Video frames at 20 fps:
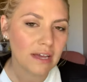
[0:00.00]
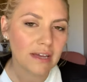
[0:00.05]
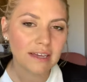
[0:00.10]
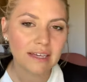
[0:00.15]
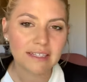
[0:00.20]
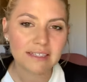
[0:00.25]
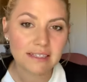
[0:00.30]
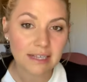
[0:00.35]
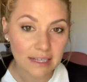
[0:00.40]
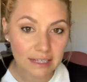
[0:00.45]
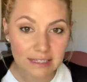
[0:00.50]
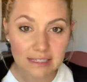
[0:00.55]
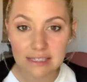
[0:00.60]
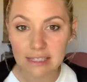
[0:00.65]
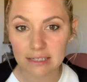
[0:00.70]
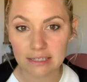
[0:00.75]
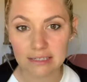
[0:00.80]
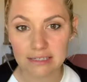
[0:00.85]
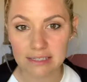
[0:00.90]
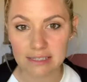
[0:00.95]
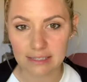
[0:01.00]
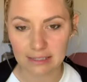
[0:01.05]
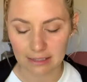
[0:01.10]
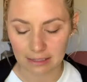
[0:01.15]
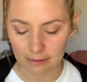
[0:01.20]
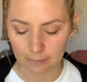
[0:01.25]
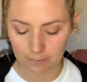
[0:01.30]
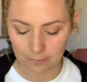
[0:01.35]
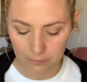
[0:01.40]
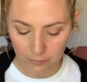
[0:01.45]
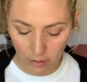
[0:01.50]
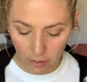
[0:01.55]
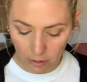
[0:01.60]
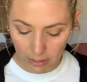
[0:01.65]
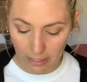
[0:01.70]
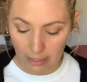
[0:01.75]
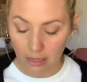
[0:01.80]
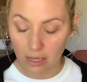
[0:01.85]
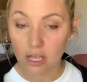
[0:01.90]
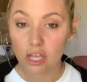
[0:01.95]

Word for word: It's like a second skin. All right,